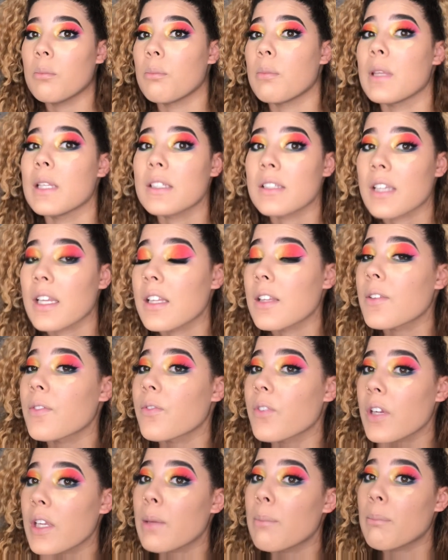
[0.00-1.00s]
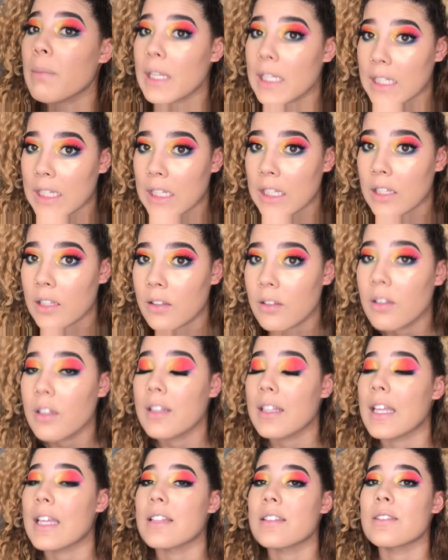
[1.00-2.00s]
bitch, that's free money.
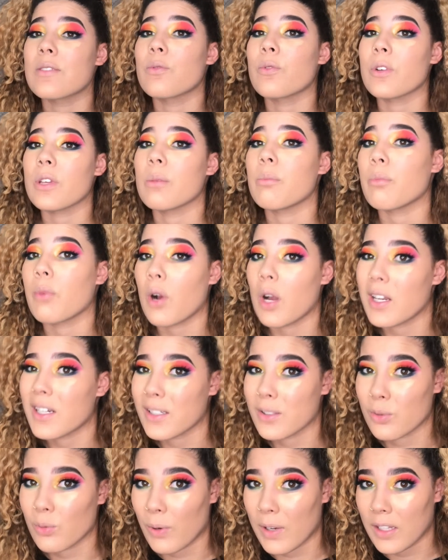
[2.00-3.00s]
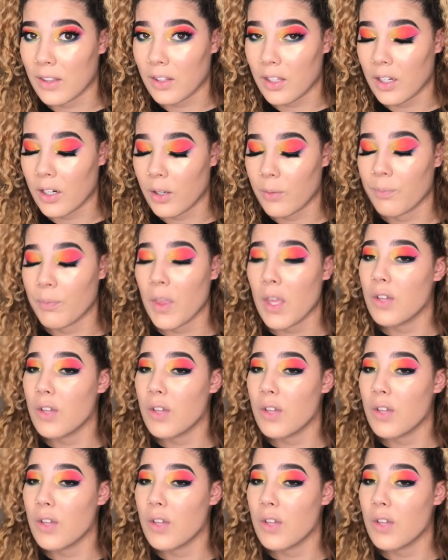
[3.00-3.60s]
That's free products right there.